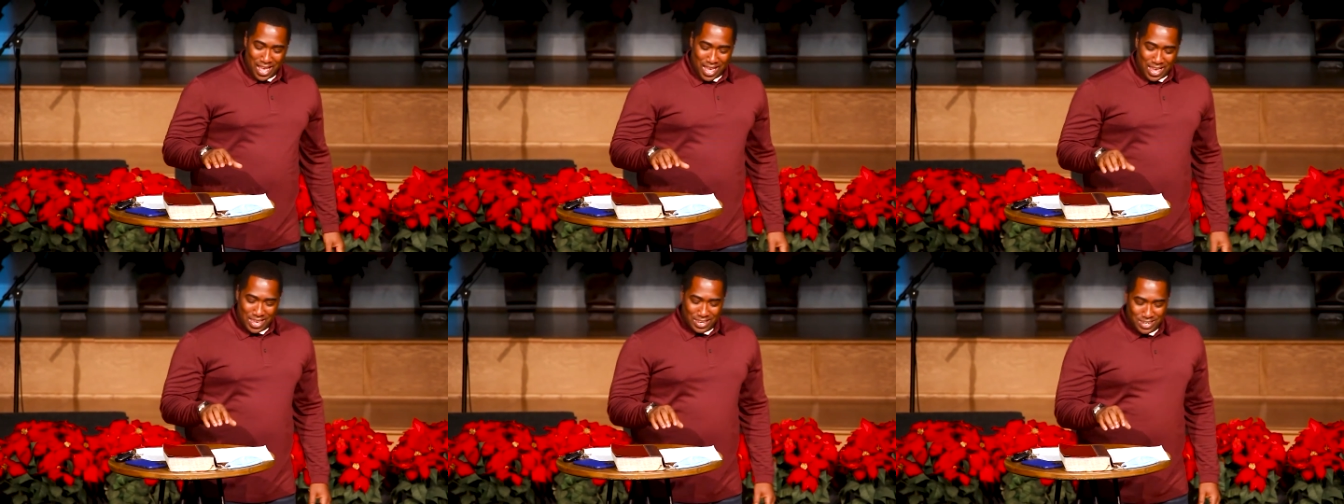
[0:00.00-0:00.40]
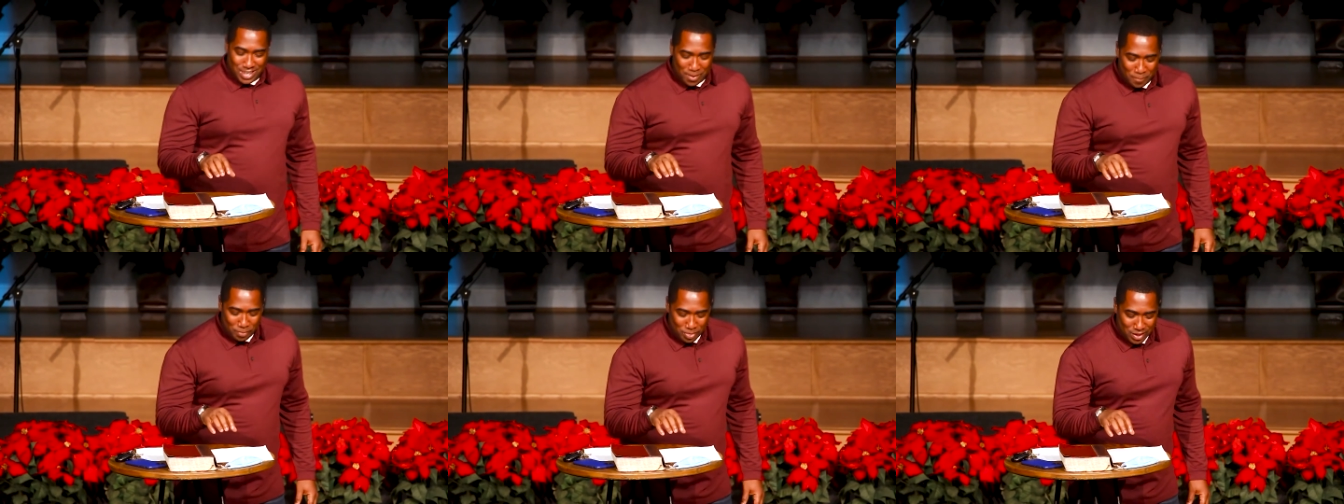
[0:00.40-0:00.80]
And
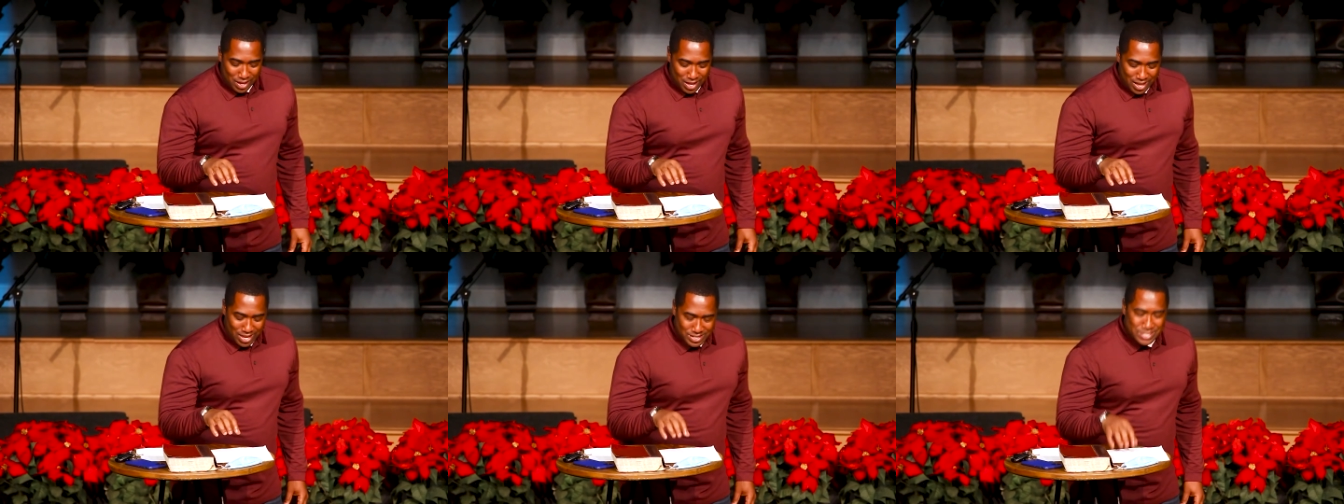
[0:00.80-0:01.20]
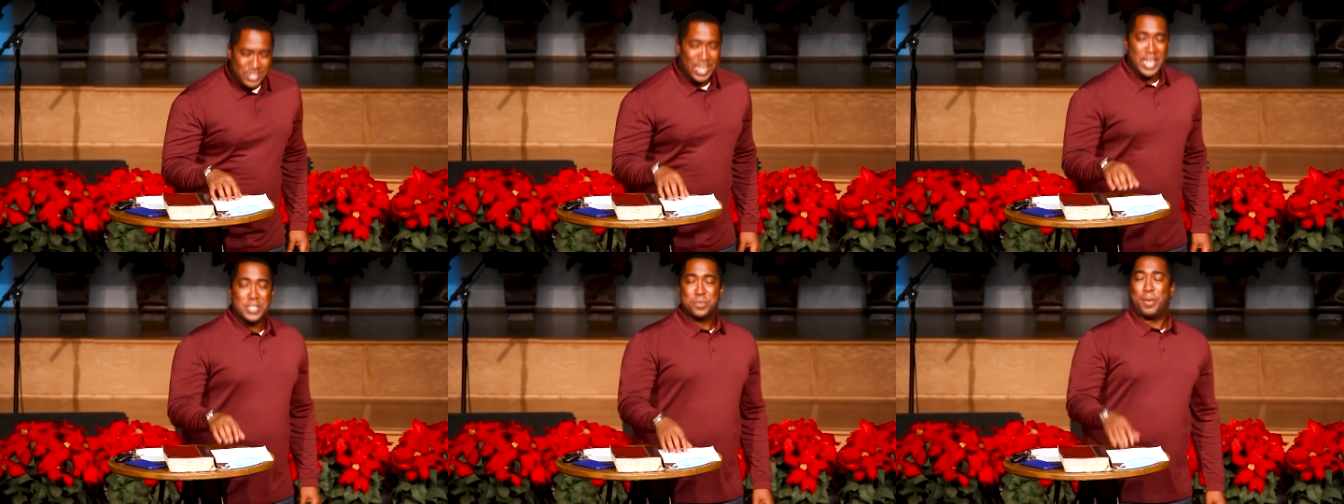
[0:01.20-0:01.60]
in
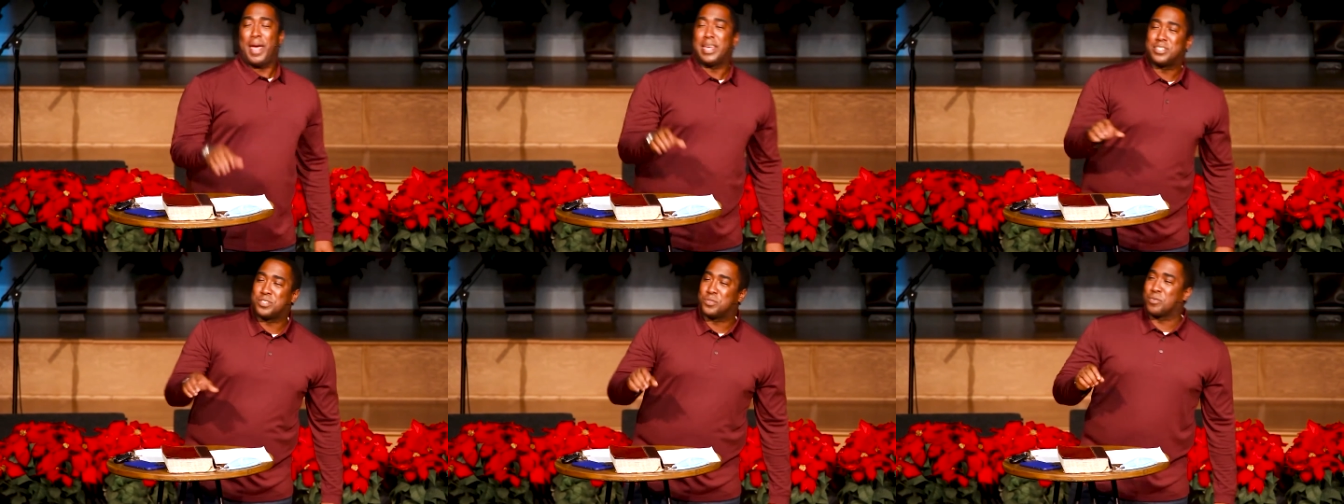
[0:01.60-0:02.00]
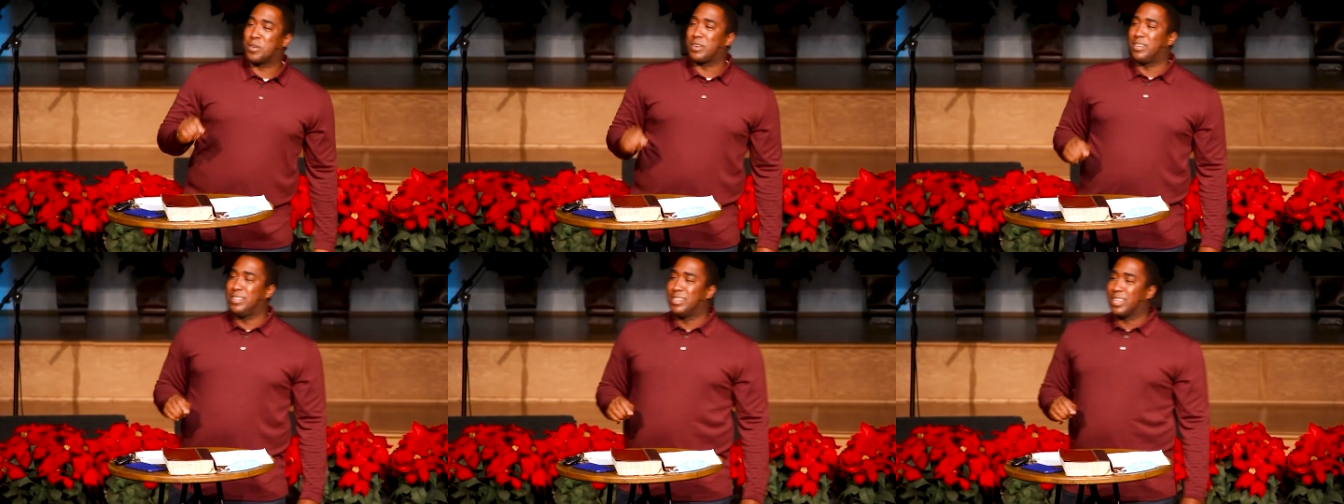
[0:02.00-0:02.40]
today's passage, we're
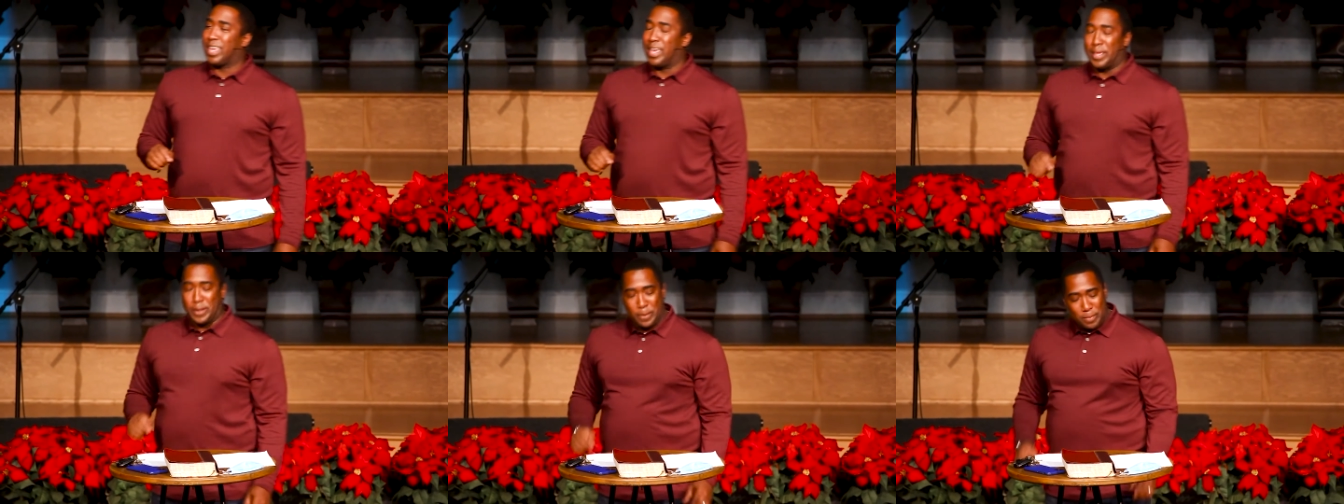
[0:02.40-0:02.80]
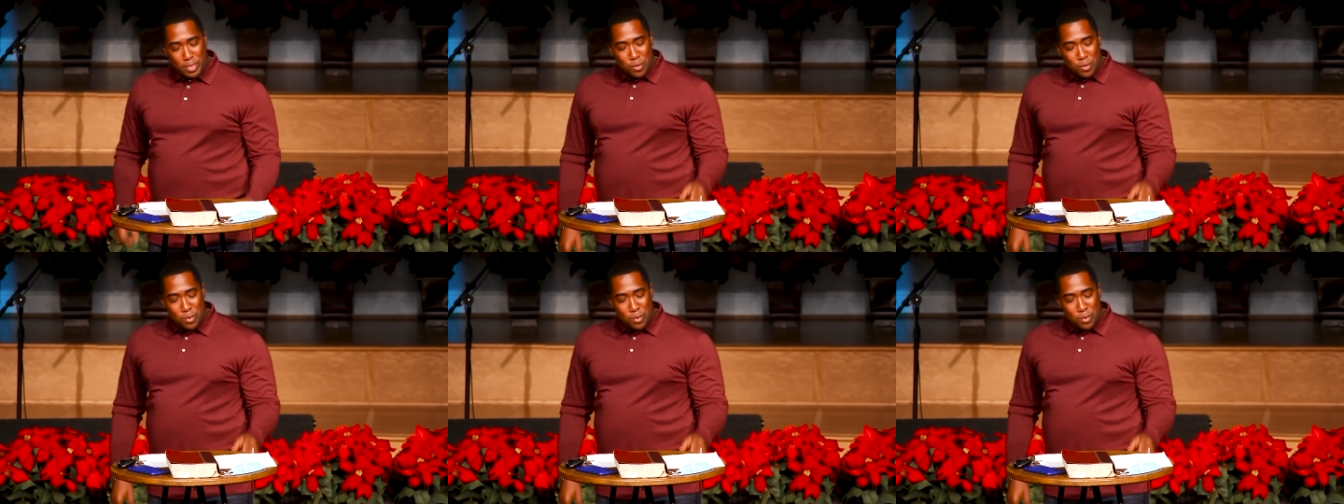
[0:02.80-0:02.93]
going to look at,